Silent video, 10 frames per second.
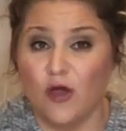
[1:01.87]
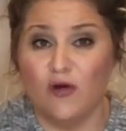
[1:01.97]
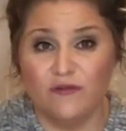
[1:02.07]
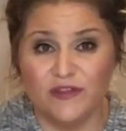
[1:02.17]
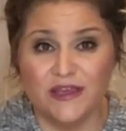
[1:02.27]

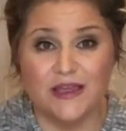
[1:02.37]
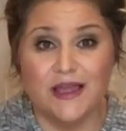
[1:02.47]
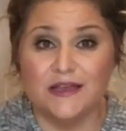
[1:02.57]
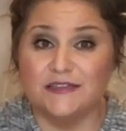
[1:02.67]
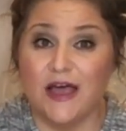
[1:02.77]
hopefully,
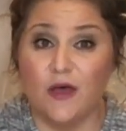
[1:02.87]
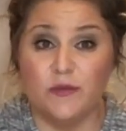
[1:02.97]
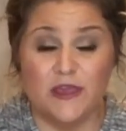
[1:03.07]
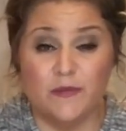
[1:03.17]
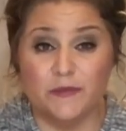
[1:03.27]
to
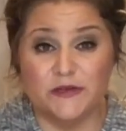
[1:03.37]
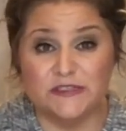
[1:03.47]
help keep up your